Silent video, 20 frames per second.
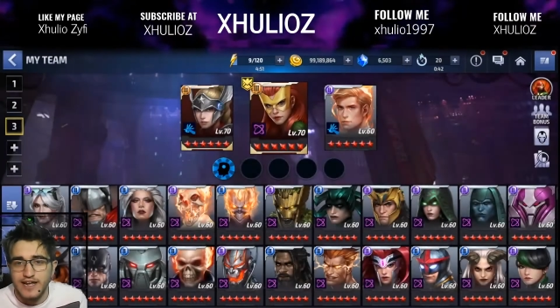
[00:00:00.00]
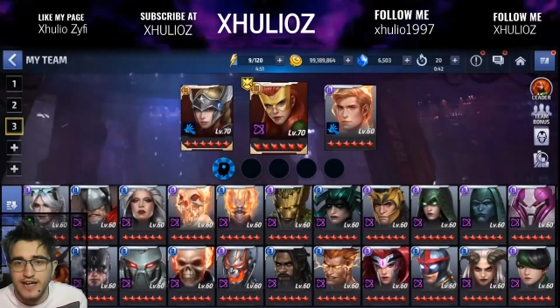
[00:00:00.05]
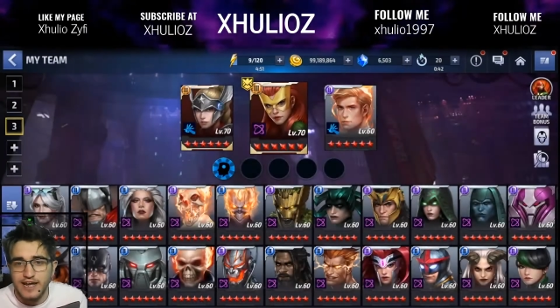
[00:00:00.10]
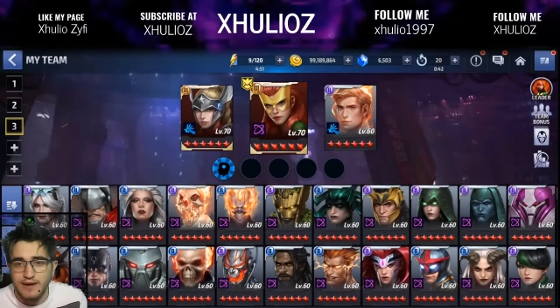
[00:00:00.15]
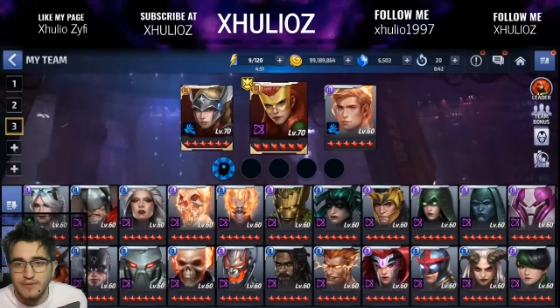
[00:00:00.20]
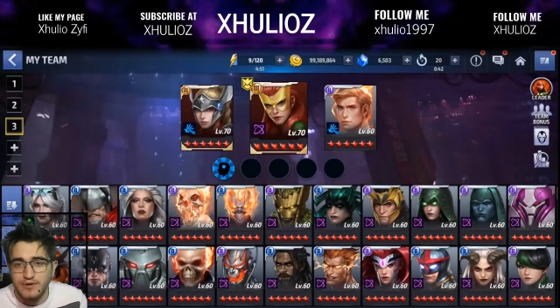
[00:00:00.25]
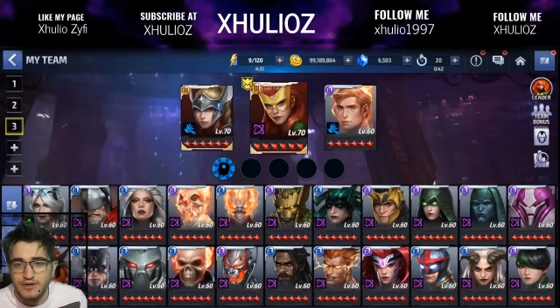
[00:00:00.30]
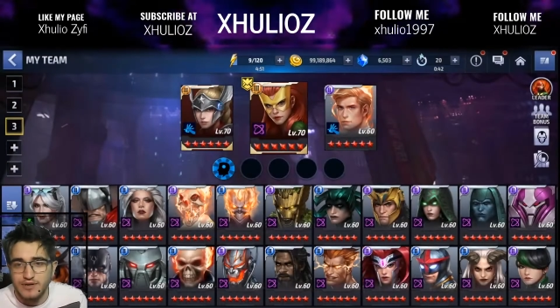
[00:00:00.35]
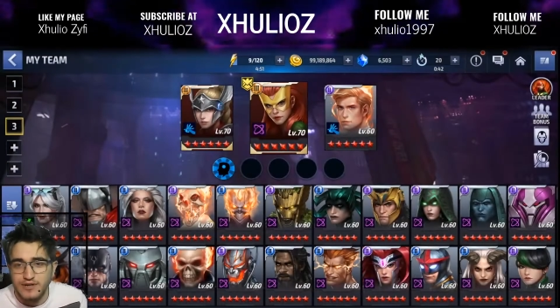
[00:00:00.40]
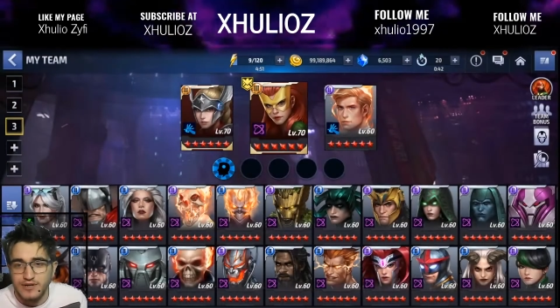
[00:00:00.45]

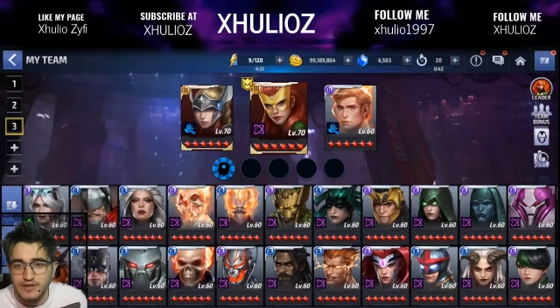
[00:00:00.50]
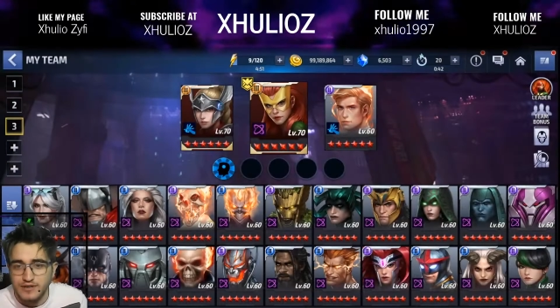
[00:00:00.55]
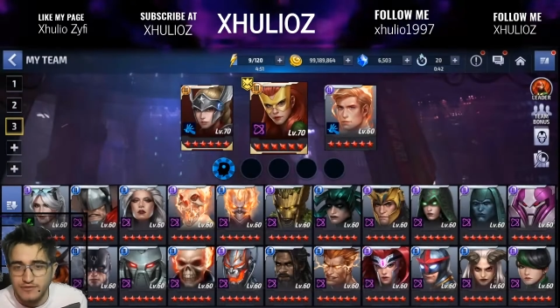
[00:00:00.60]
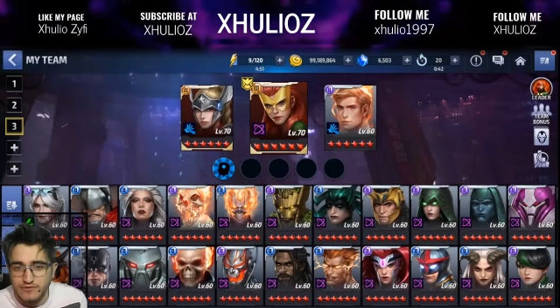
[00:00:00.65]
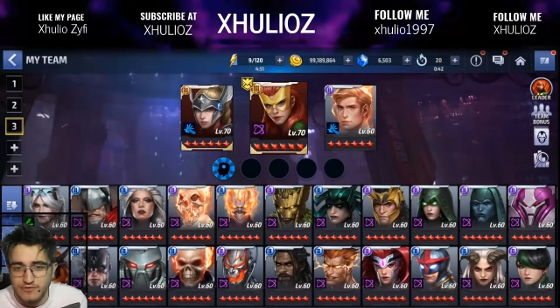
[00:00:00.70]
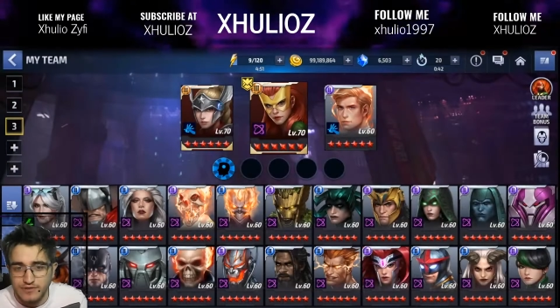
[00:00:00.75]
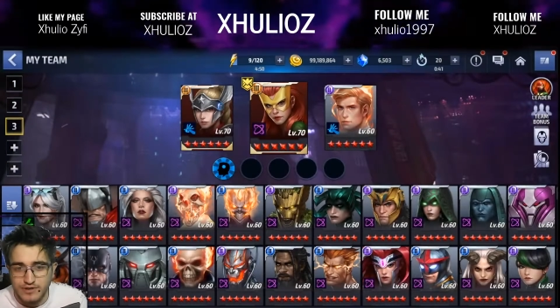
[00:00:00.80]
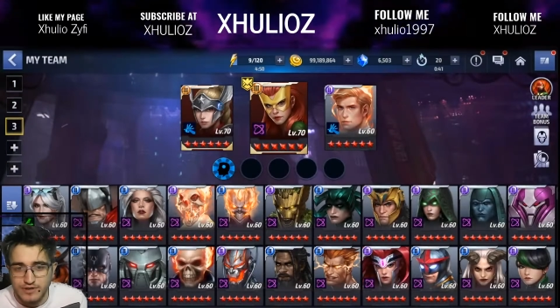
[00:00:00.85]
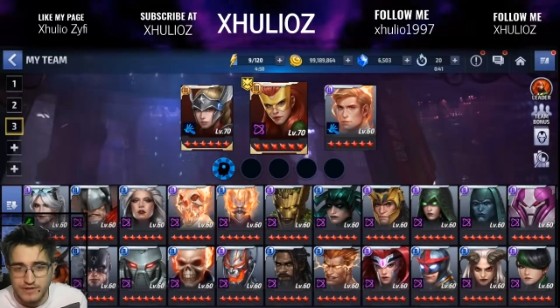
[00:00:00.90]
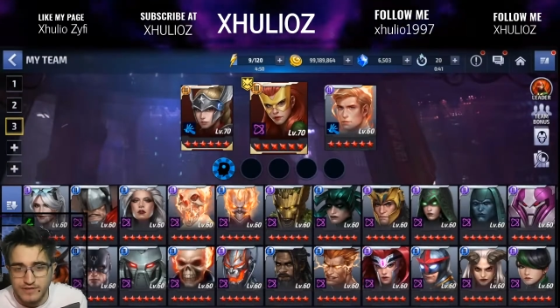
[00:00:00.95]
Hammer,
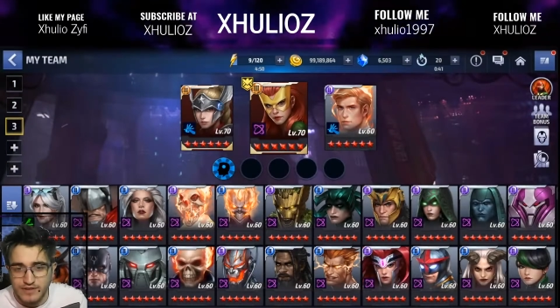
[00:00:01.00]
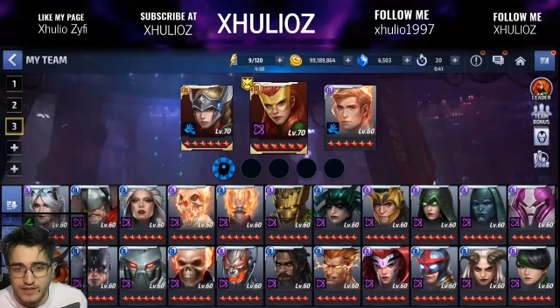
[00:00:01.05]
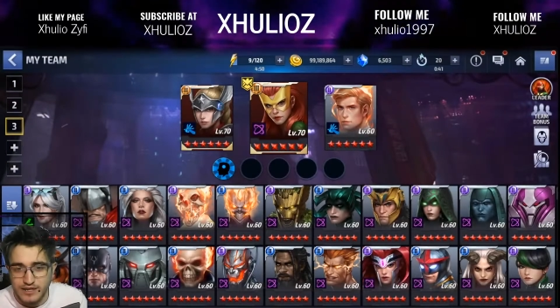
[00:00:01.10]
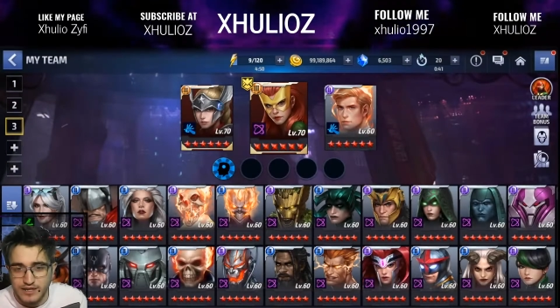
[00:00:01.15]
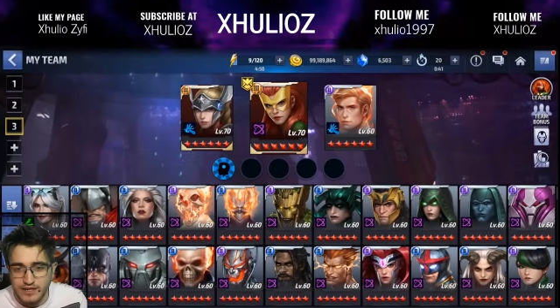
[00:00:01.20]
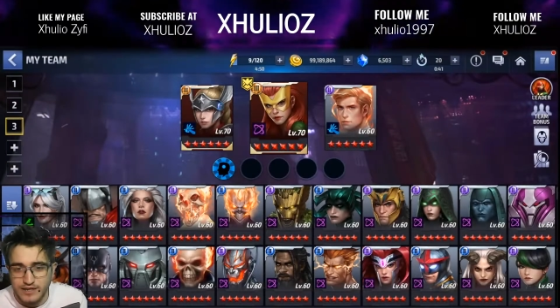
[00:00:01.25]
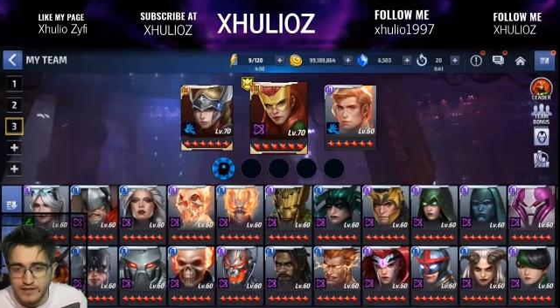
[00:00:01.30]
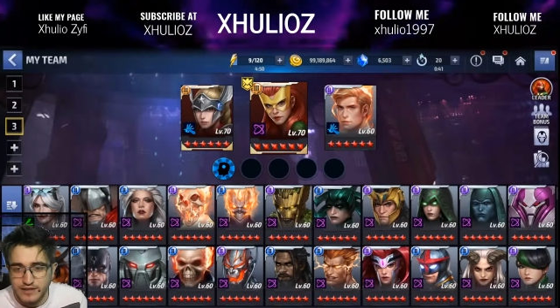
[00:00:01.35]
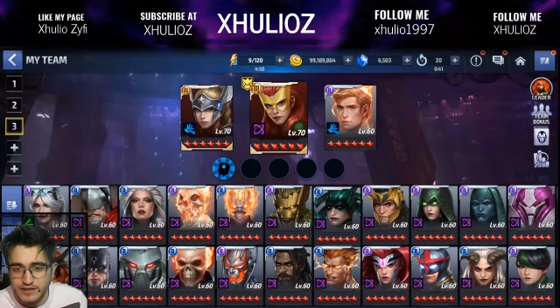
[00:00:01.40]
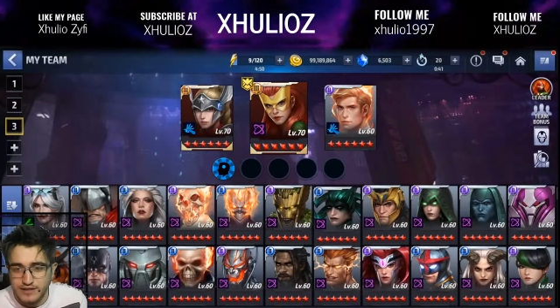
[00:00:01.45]
one of
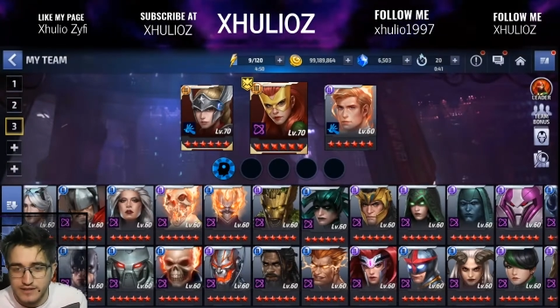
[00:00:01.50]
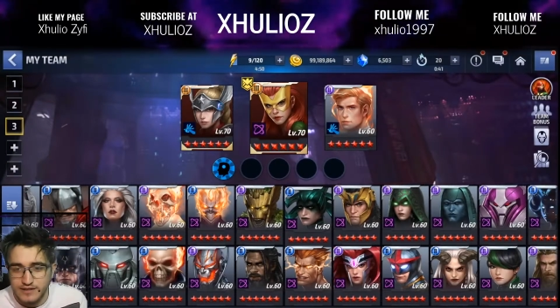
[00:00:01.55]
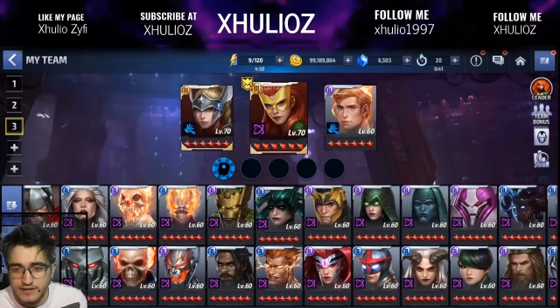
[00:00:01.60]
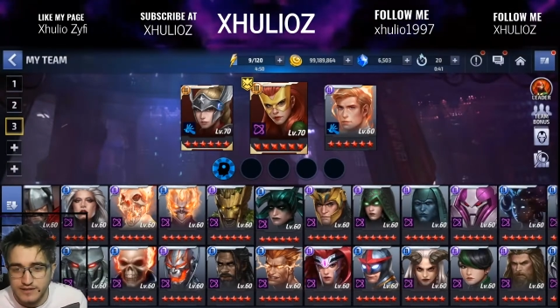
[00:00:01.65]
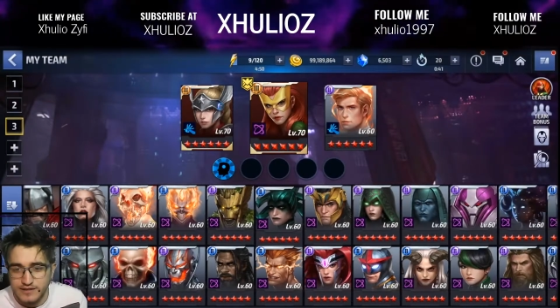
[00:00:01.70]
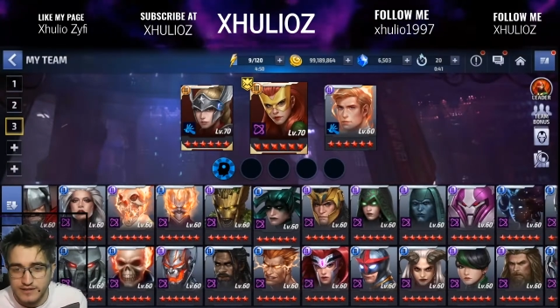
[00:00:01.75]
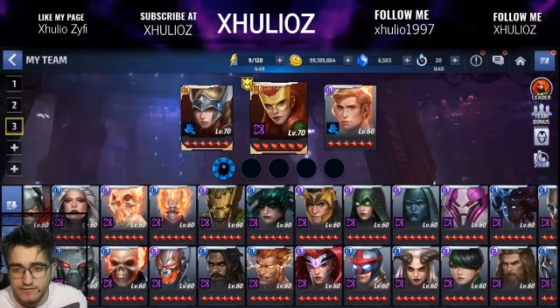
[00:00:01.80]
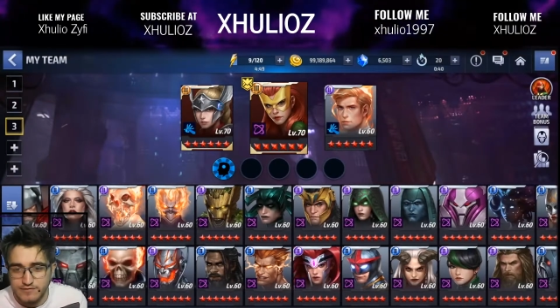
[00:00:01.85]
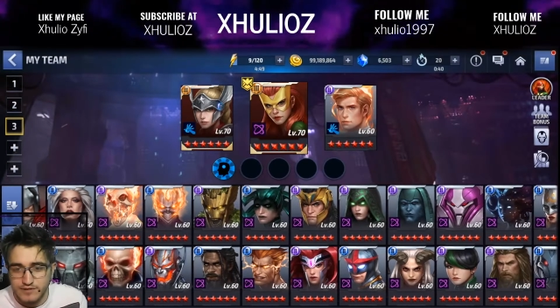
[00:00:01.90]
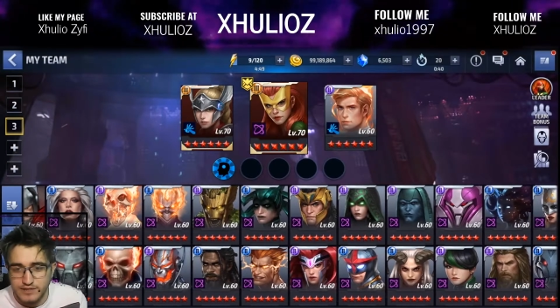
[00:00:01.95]
the
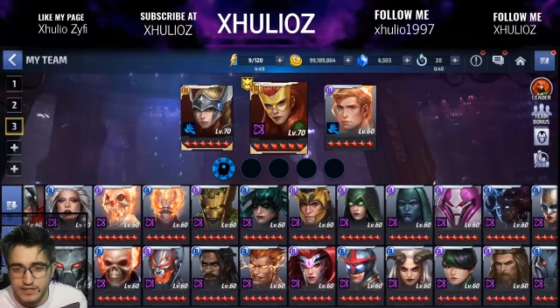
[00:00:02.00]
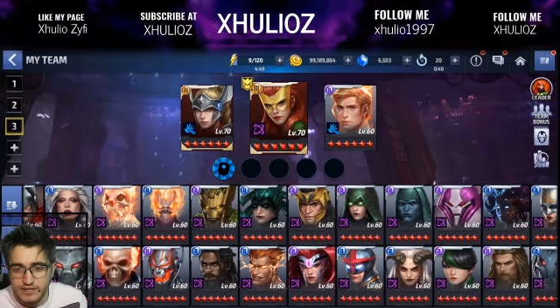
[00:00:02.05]
really